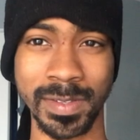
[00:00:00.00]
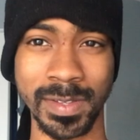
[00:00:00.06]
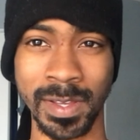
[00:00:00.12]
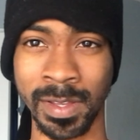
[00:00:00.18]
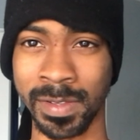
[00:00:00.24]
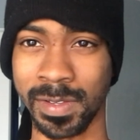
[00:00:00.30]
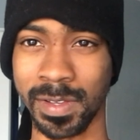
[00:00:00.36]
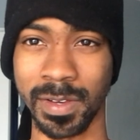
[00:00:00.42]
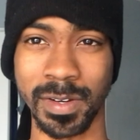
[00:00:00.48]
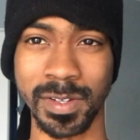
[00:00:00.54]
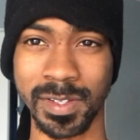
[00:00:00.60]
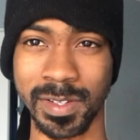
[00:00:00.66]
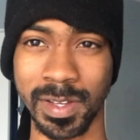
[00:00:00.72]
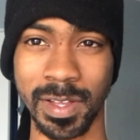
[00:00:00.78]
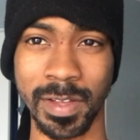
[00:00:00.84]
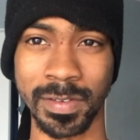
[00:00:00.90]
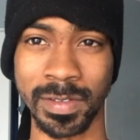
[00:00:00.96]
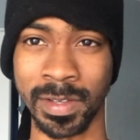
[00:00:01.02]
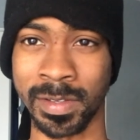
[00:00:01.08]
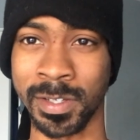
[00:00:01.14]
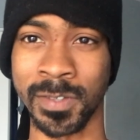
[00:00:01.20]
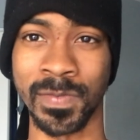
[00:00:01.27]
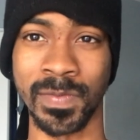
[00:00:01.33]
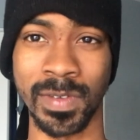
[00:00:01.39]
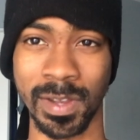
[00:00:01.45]
thinking to yourself that
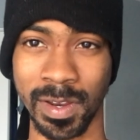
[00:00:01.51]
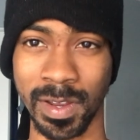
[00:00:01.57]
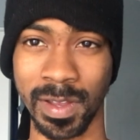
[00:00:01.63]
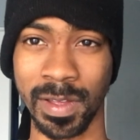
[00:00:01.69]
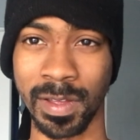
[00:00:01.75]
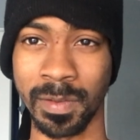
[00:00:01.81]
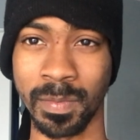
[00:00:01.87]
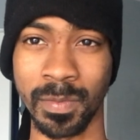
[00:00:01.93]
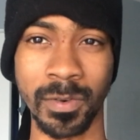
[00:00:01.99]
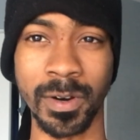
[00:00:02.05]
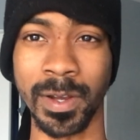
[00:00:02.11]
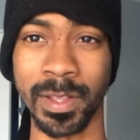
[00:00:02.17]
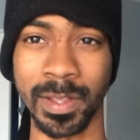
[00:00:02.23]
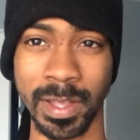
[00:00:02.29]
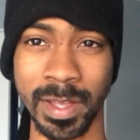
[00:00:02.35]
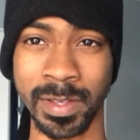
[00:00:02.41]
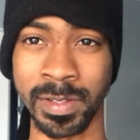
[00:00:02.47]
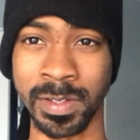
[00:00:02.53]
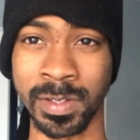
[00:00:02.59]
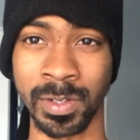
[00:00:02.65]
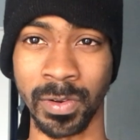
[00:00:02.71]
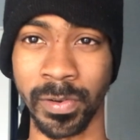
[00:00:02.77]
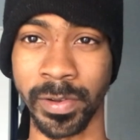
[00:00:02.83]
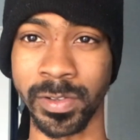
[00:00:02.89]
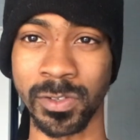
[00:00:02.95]
this video, more or less, is
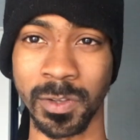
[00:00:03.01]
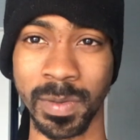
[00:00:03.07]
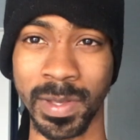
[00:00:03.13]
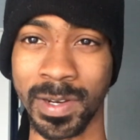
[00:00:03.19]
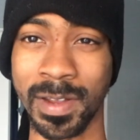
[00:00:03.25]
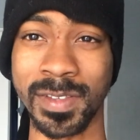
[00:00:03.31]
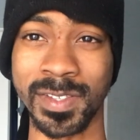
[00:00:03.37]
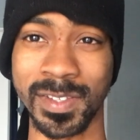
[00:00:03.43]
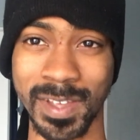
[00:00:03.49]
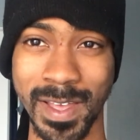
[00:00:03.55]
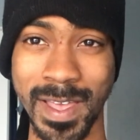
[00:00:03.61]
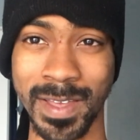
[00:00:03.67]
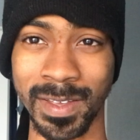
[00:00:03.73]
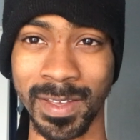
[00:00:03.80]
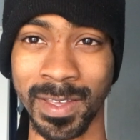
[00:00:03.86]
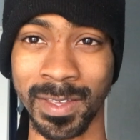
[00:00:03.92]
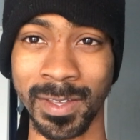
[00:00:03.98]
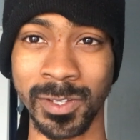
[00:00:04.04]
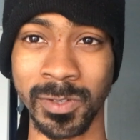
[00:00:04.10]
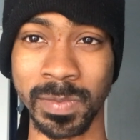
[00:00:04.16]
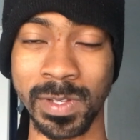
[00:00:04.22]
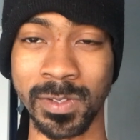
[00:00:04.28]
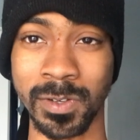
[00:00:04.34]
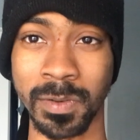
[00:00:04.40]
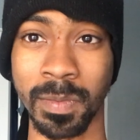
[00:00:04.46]
going to be an attack against
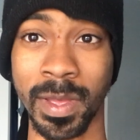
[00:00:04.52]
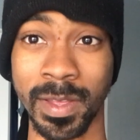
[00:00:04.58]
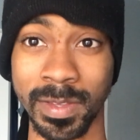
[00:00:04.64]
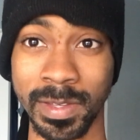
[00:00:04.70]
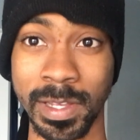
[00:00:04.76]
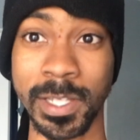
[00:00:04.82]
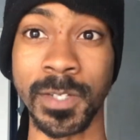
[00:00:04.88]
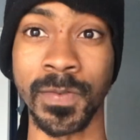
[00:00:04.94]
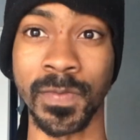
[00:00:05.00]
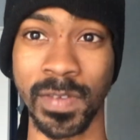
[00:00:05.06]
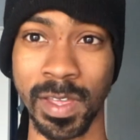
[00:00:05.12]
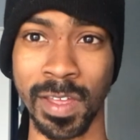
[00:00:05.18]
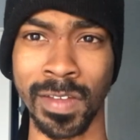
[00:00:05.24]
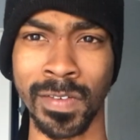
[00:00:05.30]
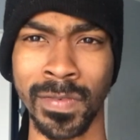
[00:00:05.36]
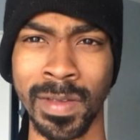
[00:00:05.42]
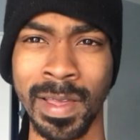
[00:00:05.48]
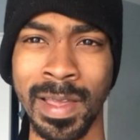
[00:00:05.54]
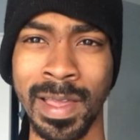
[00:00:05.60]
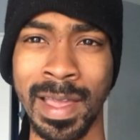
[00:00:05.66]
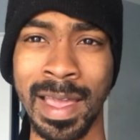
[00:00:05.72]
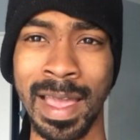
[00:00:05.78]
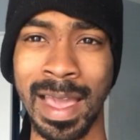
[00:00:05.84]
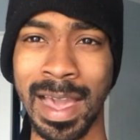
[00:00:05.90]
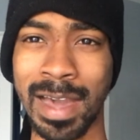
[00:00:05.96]
Mr. Mandel's faith.
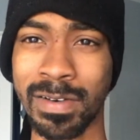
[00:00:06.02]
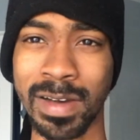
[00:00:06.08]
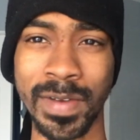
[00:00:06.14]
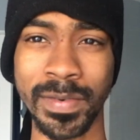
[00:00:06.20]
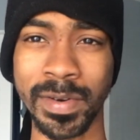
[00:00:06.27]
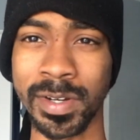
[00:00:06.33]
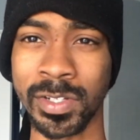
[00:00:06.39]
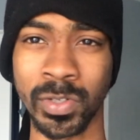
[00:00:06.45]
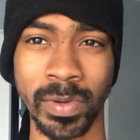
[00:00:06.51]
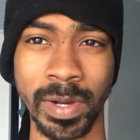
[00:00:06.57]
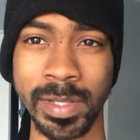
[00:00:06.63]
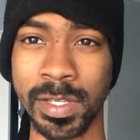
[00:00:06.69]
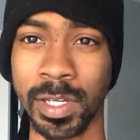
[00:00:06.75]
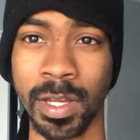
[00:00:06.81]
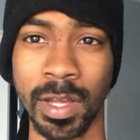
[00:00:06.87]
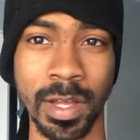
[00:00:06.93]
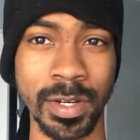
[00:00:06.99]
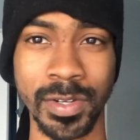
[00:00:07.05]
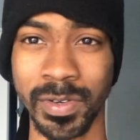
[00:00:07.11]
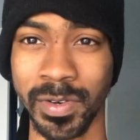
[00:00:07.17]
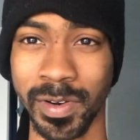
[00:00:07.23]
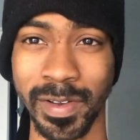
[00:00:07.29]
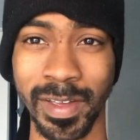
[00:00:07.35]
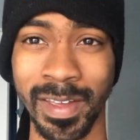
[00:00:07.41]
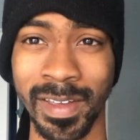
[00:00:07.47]
However, it's quite the
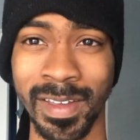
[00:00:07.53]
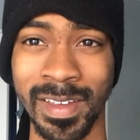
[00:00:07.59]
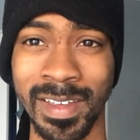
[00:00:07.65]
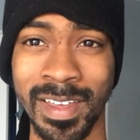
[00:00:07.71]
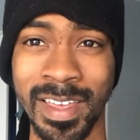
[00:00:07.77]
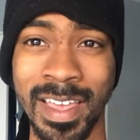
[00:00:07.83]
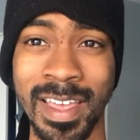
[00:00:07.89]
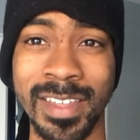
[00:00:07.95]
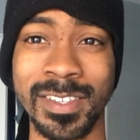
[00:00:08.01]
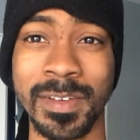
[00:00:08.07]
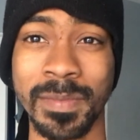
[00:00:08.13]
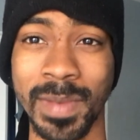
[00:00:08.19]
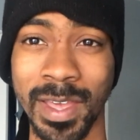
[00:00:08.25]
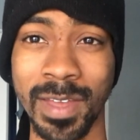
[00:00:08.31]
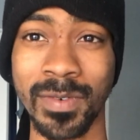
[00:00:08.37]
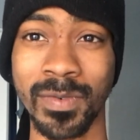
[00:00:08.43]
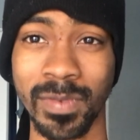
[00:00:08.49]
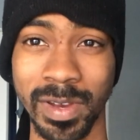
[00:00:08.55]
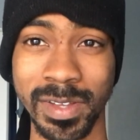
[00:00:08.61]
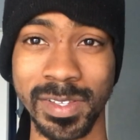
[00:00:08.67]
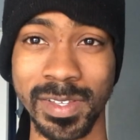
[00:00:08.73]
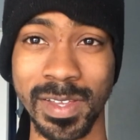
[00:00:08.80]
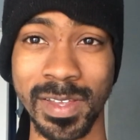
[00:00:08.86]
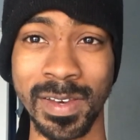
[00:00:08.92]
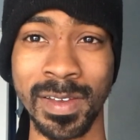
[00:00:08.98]
contrary. The main
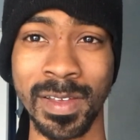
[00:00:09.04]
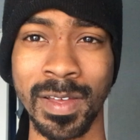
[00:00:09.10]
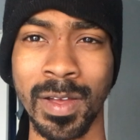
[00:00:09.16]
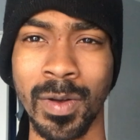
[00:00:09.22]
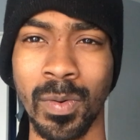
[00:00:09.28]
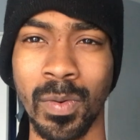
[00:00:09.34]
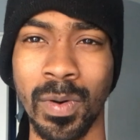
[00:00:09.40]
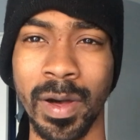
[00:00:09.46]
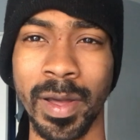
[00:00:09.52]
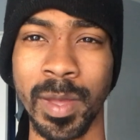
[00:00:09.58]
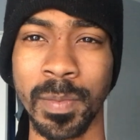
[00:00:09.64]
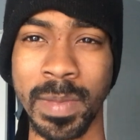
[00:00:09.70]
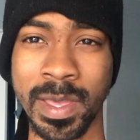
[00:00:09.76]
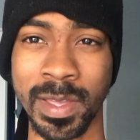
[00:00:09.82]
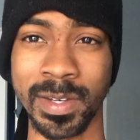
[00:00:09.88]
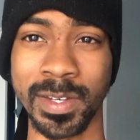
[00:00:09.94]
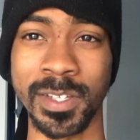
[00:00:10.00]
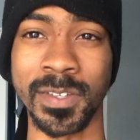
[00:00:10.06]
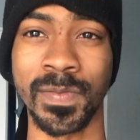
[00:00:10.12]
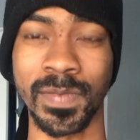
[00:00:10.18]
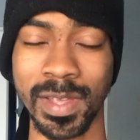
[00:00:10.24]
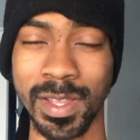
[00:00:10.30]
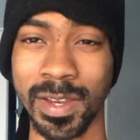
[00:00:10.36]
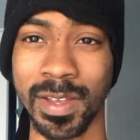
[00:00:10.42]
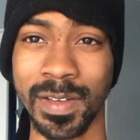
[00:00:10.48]
reason why I'm making this
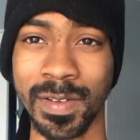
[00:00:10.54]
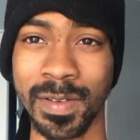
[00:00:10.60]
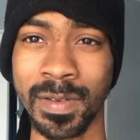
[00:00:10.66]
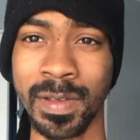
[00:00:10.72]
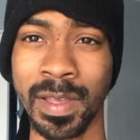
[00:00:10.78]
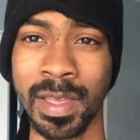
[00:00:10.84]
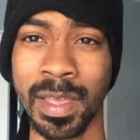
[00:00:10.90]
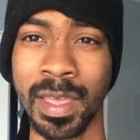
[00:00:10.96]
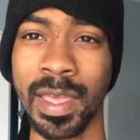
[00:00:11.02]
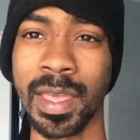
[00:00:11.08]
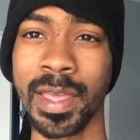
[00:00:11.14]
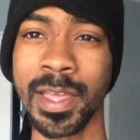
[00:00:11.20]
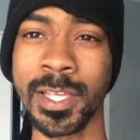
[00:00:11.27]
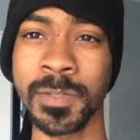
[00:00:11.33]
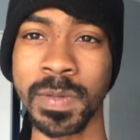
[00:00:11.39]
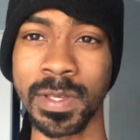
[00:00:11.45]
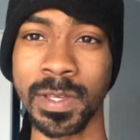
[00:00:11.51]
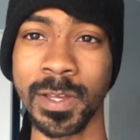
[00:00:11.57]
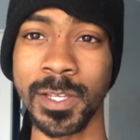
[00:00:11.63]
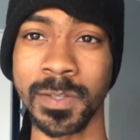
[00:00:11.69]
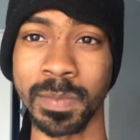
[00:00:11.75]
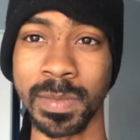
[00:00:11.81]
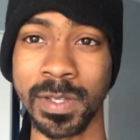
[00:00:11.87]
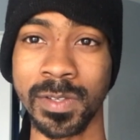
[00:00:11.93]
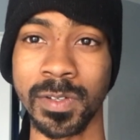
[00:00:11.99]
video is
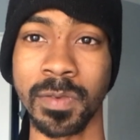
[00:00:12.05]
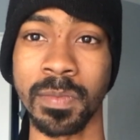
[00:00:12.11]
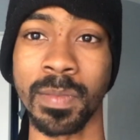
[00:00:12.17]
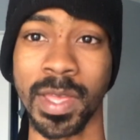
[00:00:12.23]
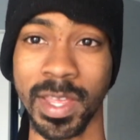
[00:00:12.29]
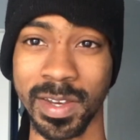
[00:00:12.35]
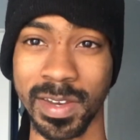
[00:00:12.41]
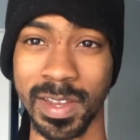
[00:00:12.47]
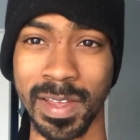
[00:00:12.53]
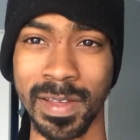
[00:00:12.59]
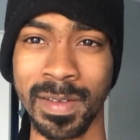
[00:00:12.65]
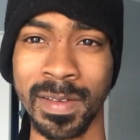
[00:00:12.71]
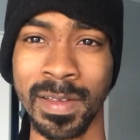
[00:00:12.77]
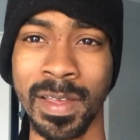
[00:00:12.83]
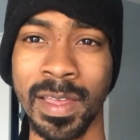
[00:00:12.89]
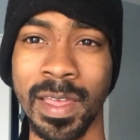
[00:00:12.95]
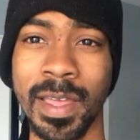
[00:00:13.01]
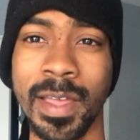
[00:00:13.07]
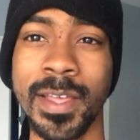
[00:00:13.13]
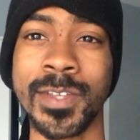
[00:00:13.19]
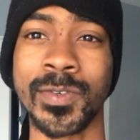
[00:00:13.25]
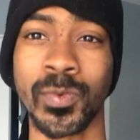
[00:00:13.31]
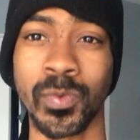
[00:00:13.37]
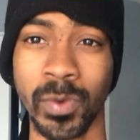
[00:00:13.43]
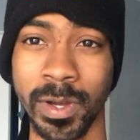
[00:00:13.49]
because Mr. Mandel
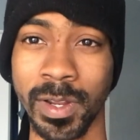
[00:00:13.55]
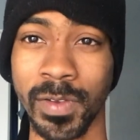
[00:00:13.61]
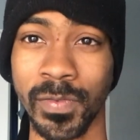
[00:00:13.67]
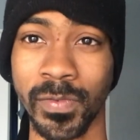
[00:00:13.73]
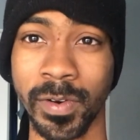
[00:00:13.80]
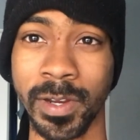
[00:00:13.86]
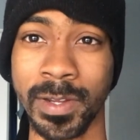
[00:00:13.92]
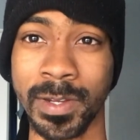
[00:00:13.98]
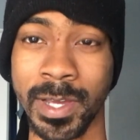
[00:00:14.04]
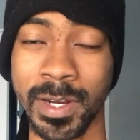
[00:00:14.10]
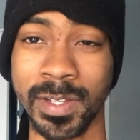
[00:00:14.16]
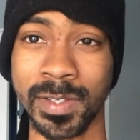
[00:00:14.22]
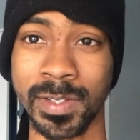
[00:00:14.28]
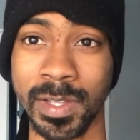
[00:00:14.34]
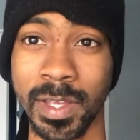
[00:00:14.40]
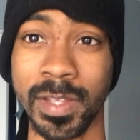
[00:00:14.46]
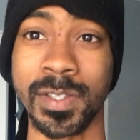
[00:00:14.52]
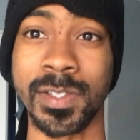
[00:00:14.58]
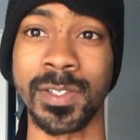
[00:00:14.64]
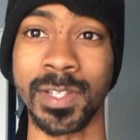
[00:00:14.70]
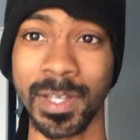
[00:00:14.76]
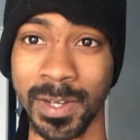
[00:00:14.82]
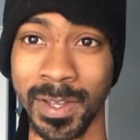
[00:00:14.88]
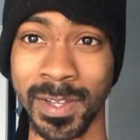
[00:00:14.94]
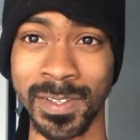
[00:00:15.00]
is running for United States
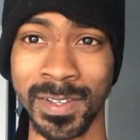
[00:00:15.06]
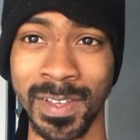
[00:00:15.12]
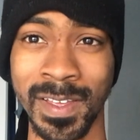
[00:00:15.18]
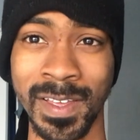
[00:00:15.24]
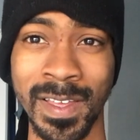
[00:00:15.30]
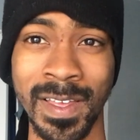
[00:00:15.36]
Senate,